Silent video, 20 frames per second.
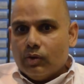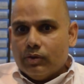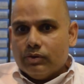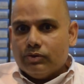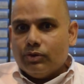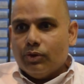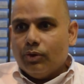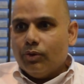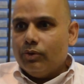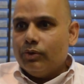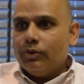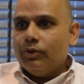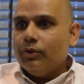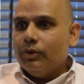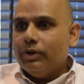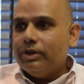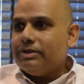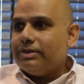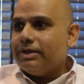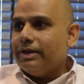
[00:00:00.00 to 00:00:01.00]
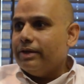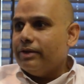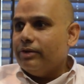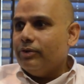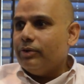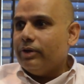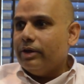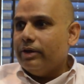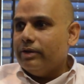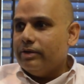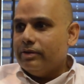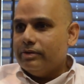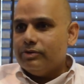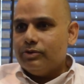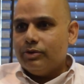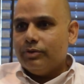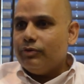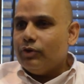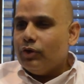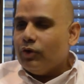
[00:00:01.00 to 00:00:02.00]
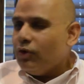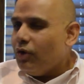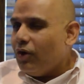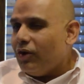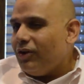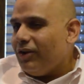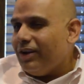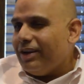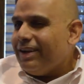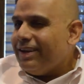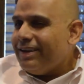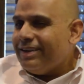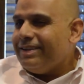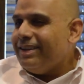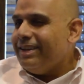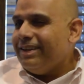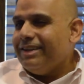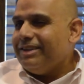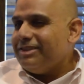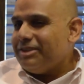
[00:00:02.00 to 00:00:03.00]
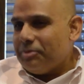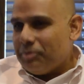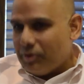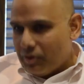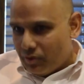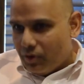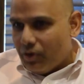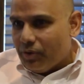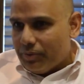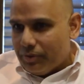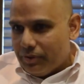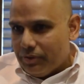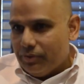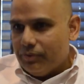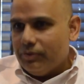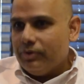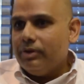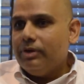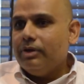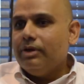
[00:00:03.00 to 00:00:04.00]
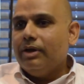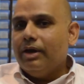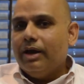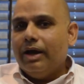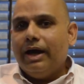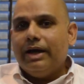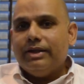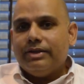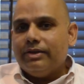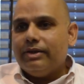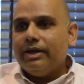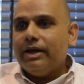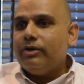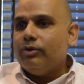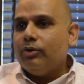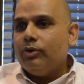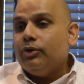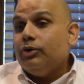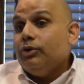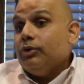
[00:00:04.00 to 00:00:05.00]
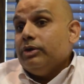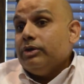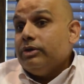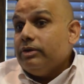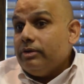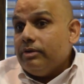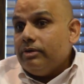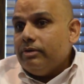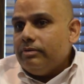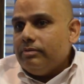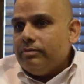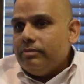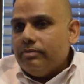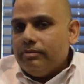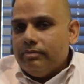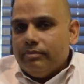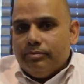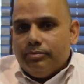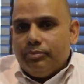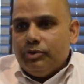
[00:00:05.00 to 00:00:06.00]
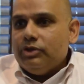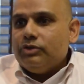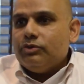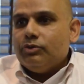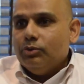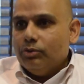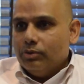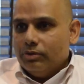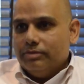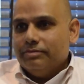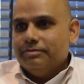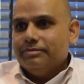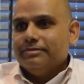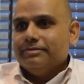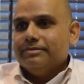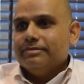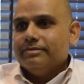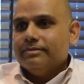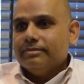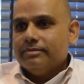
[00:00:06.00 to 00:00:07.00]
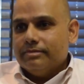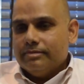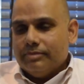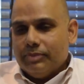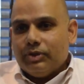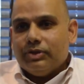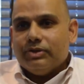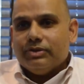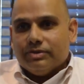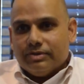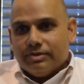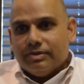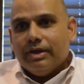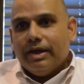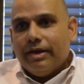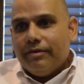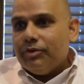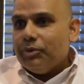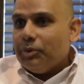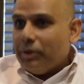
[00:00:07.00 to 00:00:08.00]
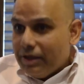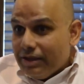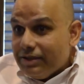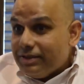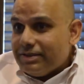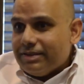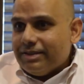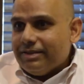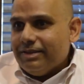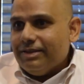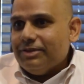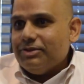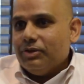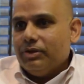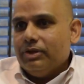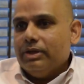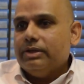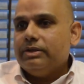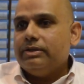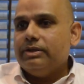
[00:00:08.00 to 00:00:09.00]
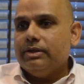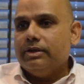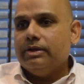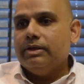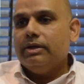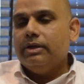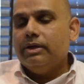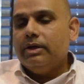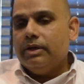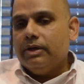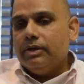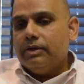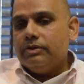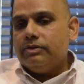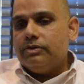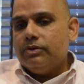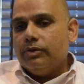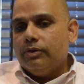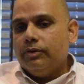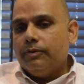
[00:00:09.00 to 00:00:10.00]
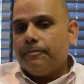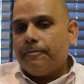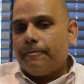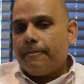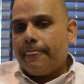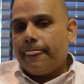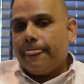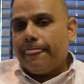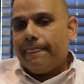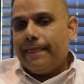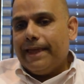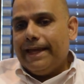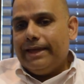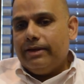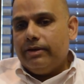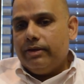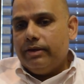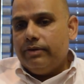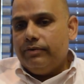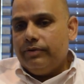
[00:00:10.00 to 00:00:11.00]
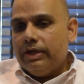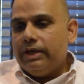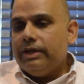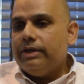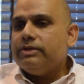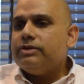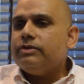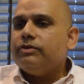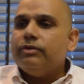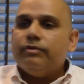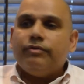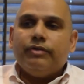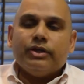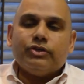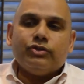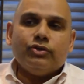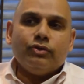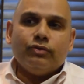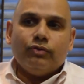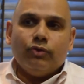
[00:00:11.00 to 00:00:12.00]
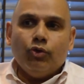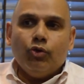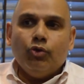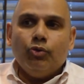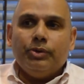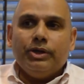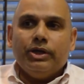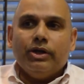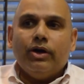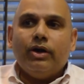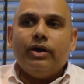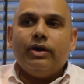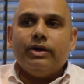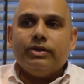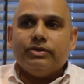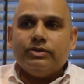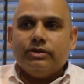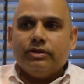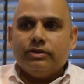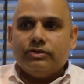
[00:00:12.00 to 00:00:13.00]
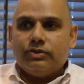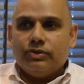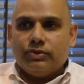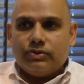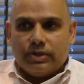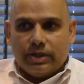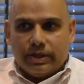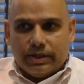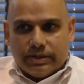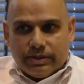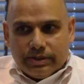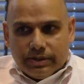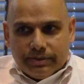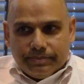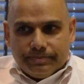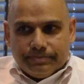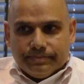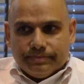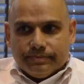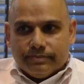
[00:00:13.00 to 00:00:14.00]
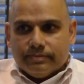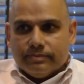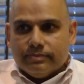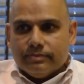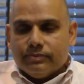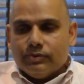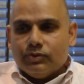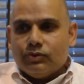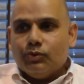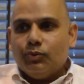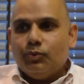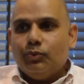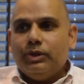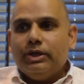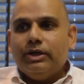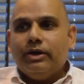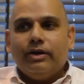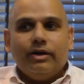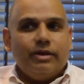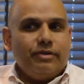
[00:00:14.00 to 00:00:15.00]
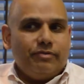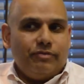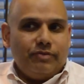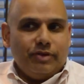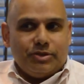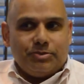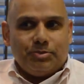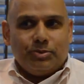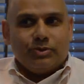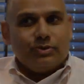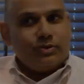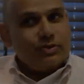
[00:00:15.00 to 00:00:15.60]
So, you know, it's like, okay, so if you're not on LinkedIn, there's something wrong with you. Either that or you're in preschool, because everyone else is on LinkedIn. So it really is a reflection of who we are as a society. So we are a Facebook